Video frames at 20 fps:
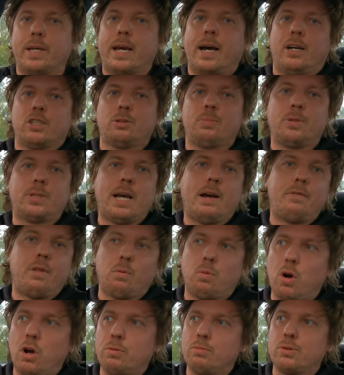The customers have
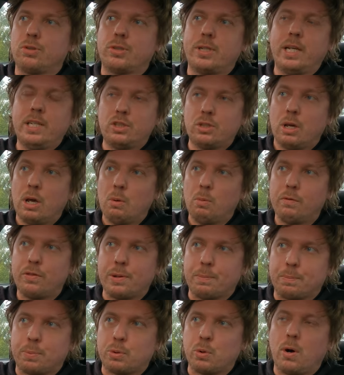their own receipts
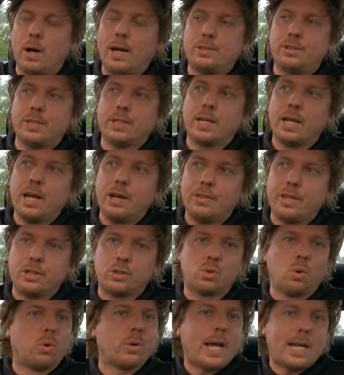with the pricing
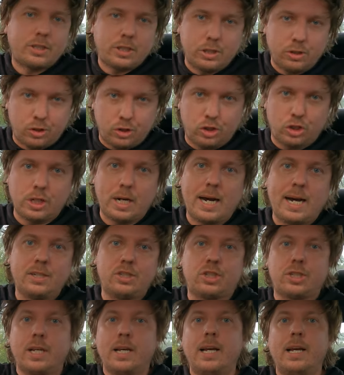that DoorDash has
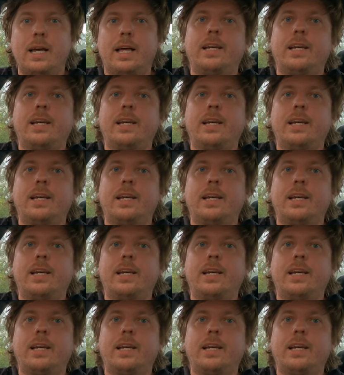charged.